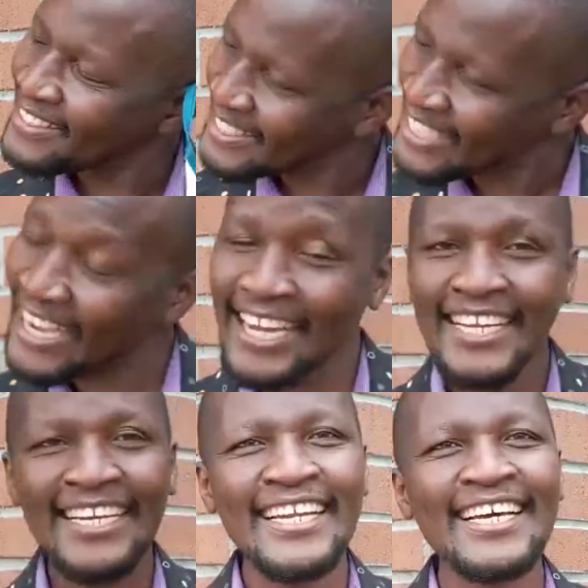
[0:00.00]
Teacher
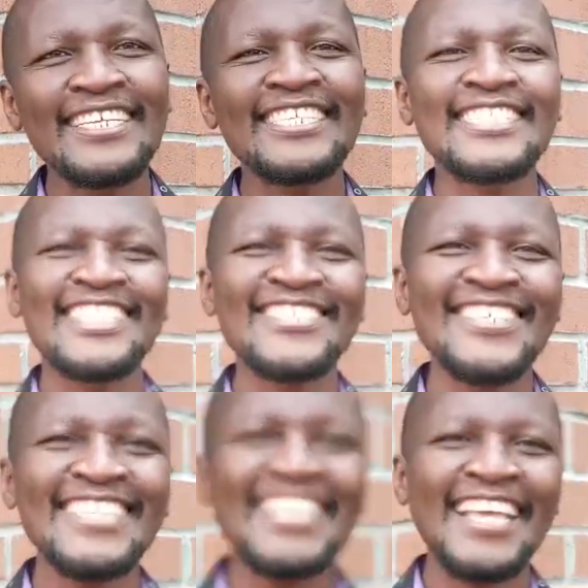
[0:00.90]
Anne and Teacher Judy.